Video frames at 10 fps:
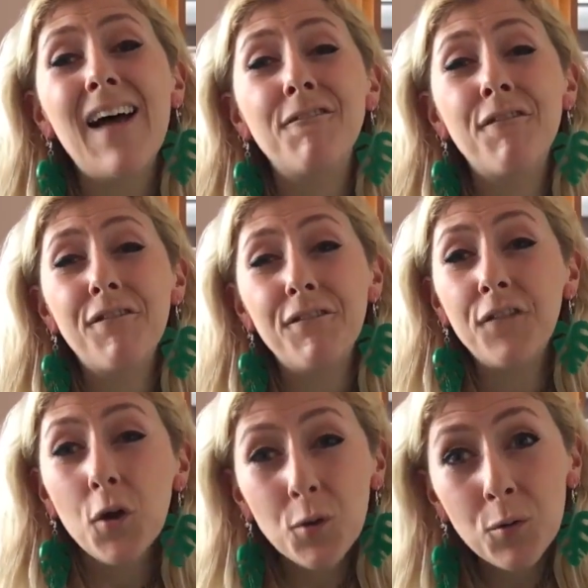and
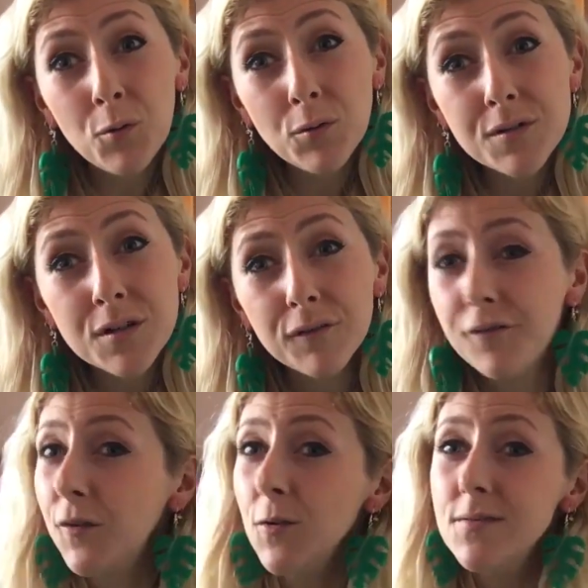food's
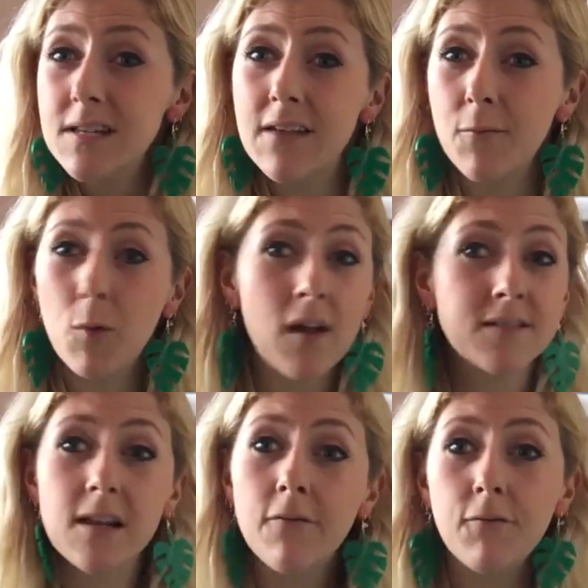
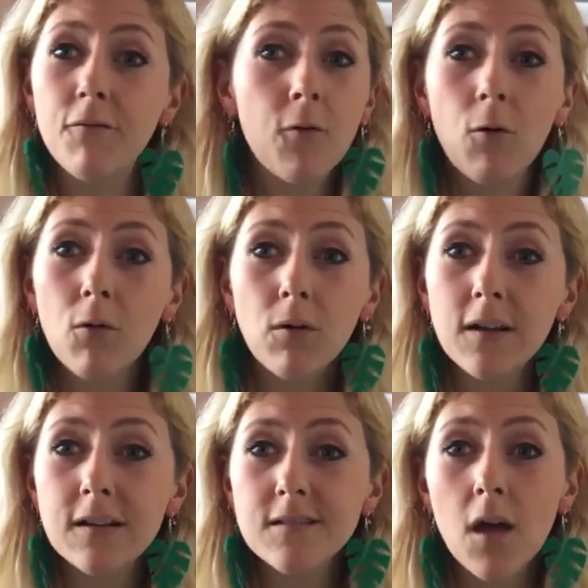worth living for all
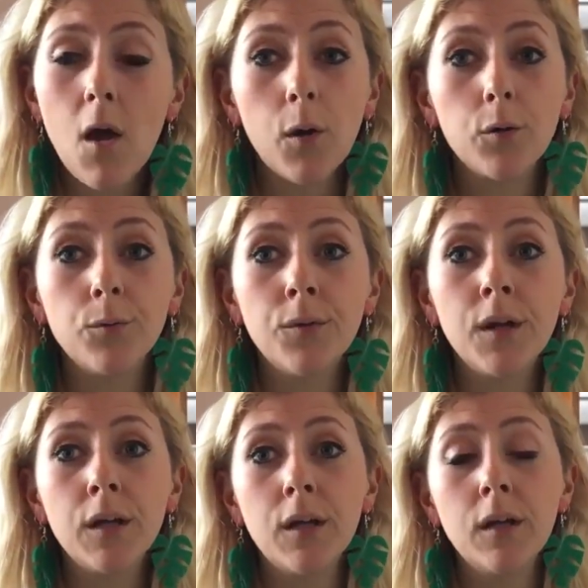in its own.